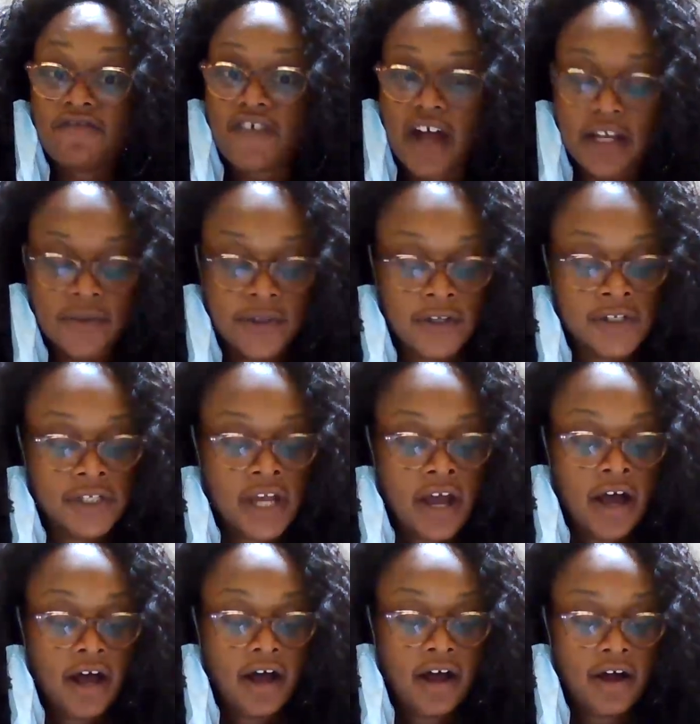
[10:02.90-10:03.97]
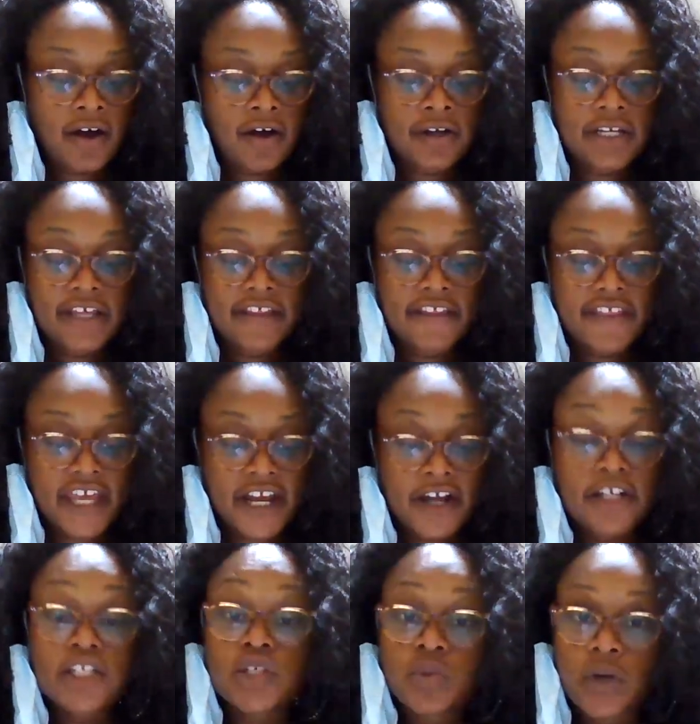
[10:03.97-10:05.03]
followers on
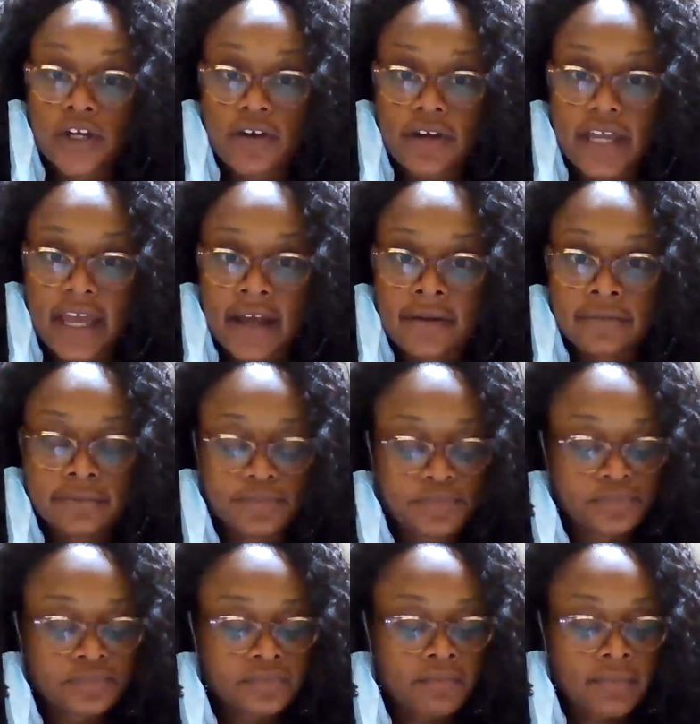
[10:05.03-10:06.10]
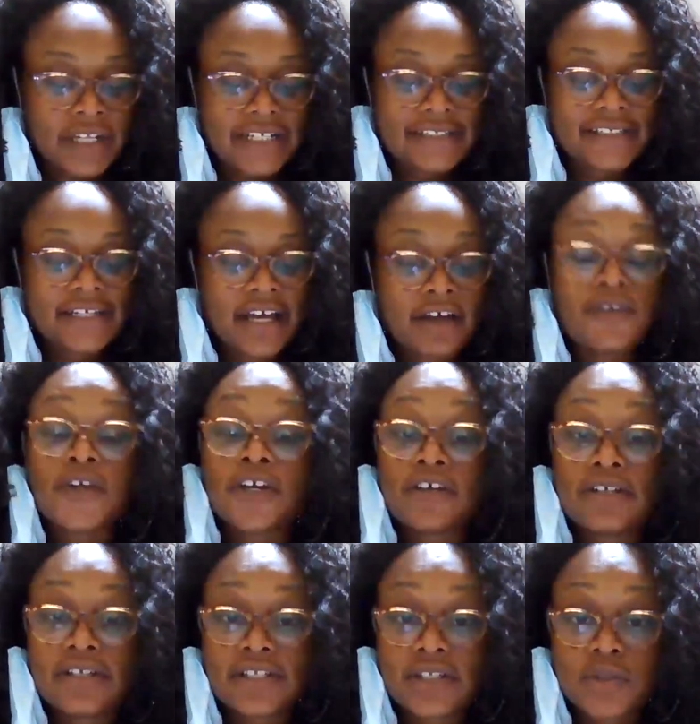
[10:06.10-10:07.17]
their Twitter account, On
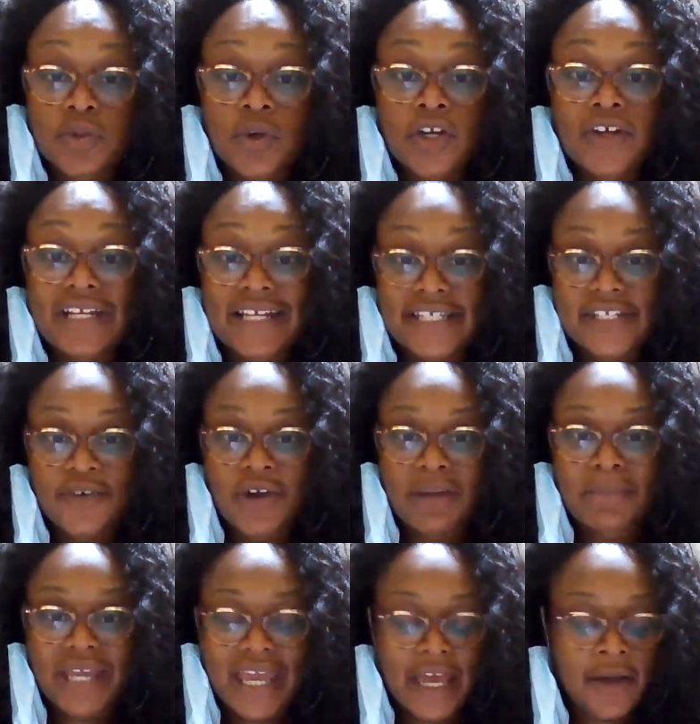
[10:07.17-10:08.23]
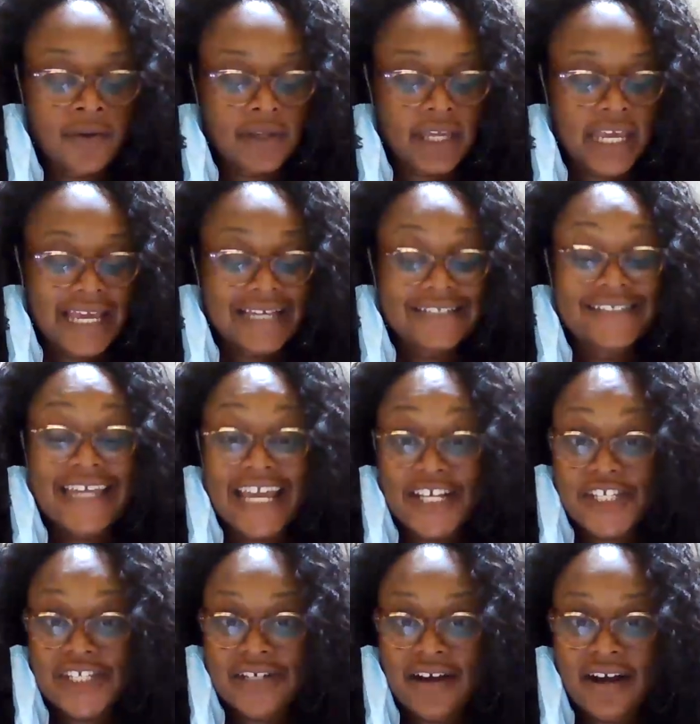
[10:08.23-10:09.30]
their Twitter Instagram account.
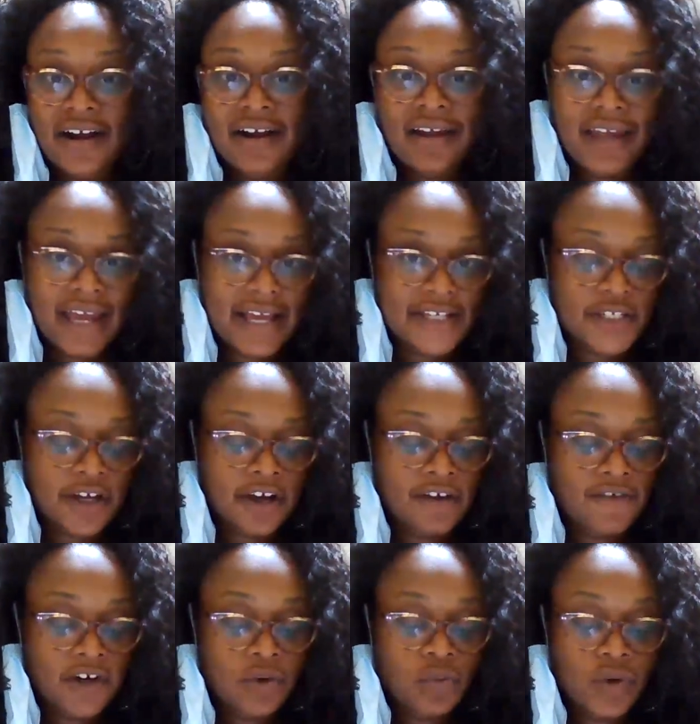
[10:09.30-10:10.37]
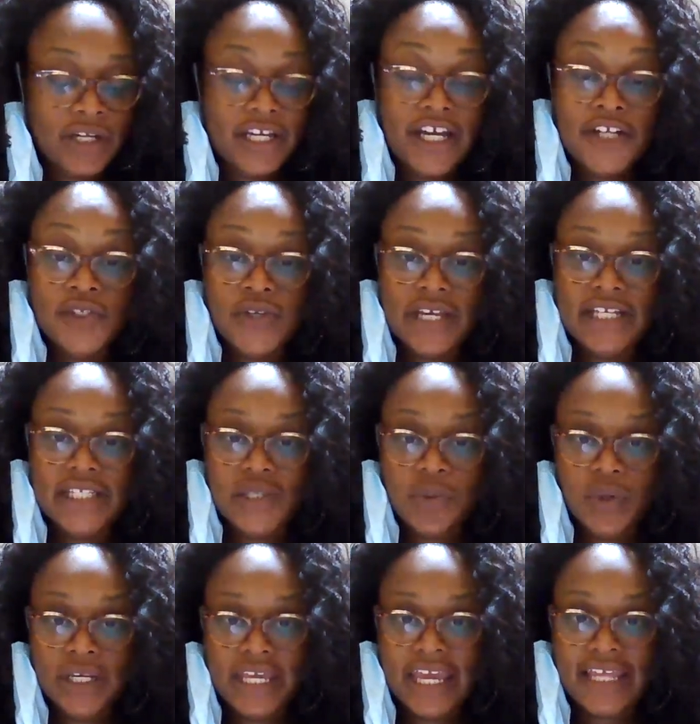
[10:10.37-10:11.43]
Daystar has over
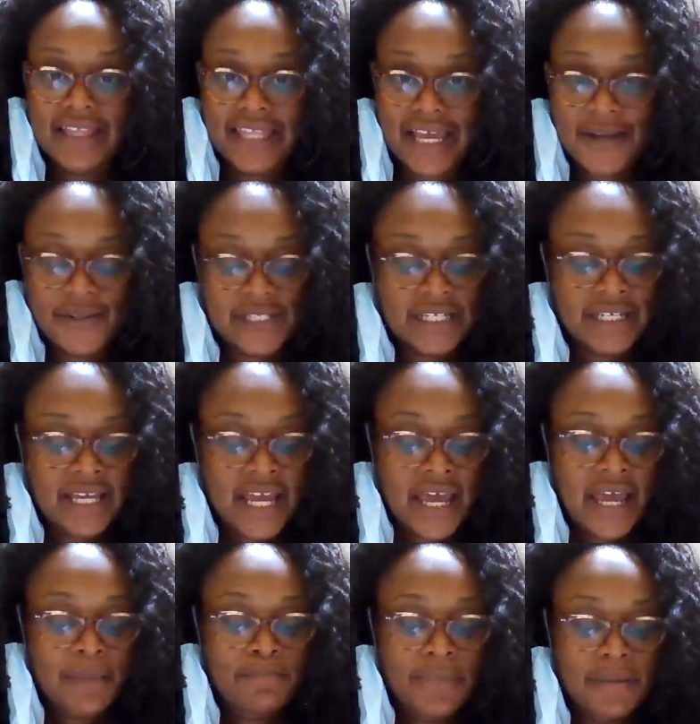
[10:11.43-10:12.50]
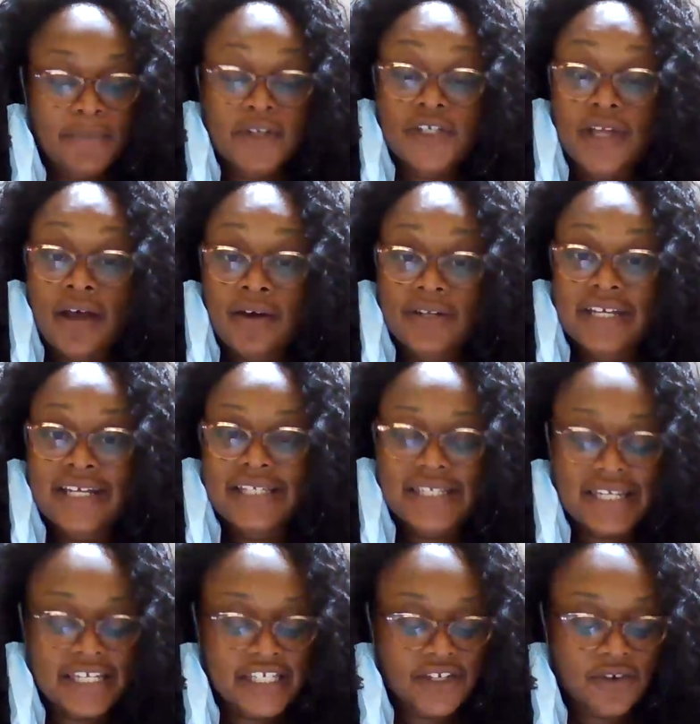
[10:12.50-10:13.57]
128,000 members on
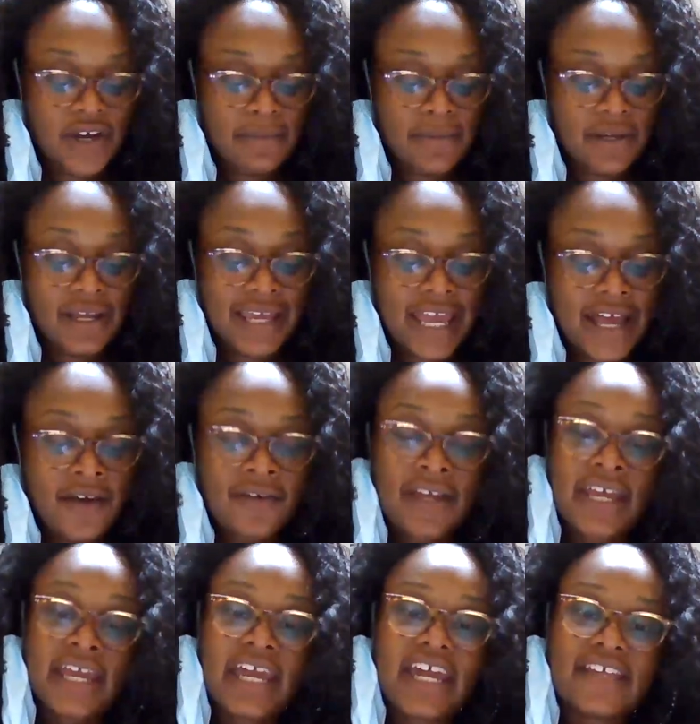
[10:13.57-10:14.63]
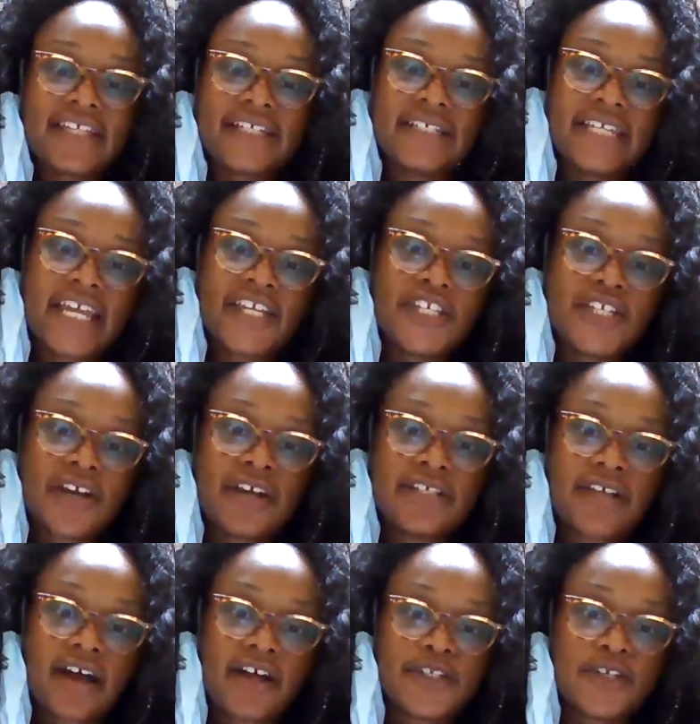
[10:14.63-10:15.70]
its Instagram account, and then Daystar
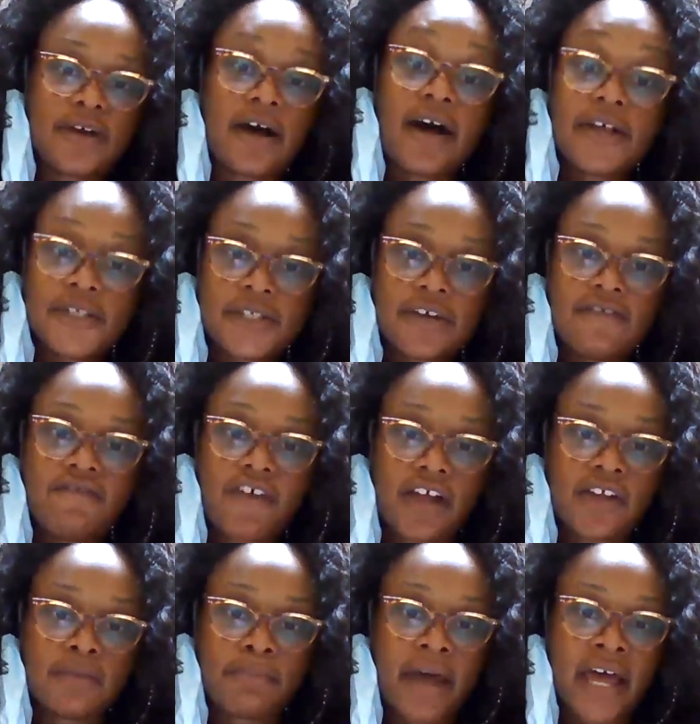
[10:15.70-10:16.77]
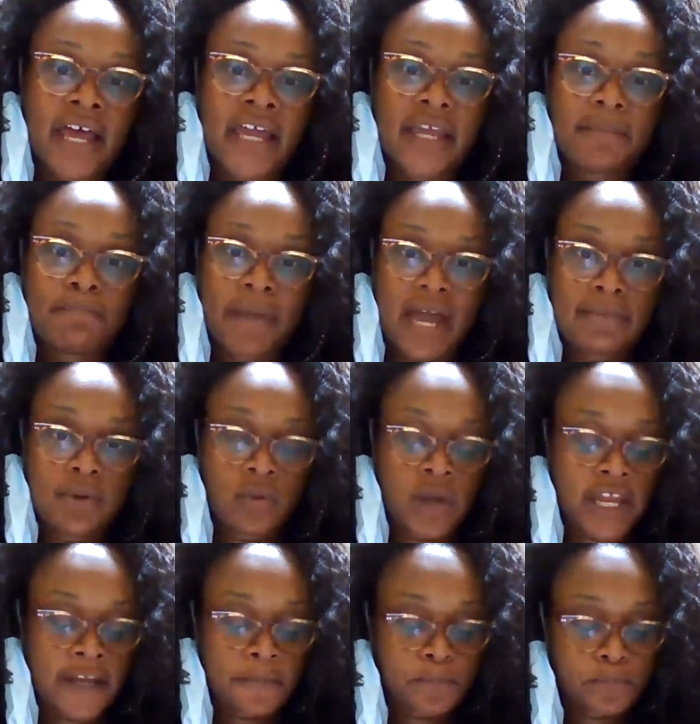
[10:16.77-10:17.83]
is also also followed by Five
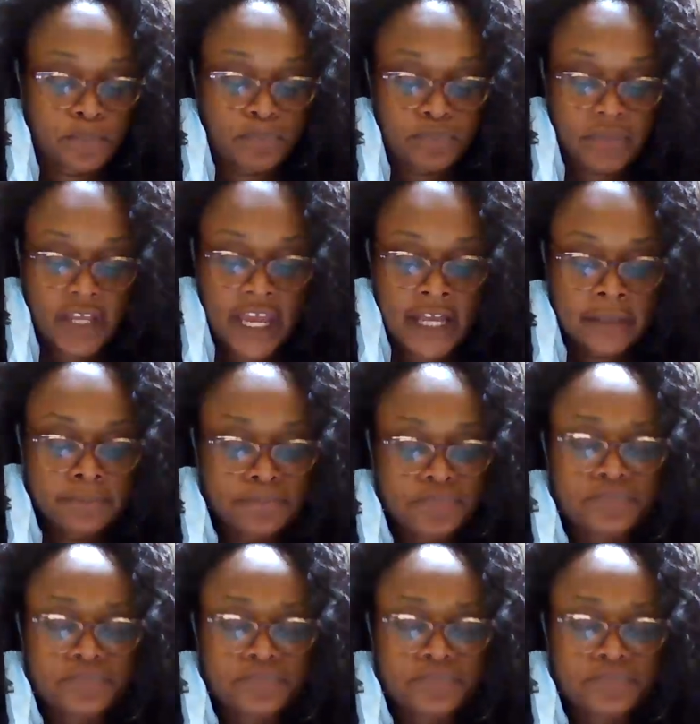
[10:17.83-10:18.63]
Away. Okay,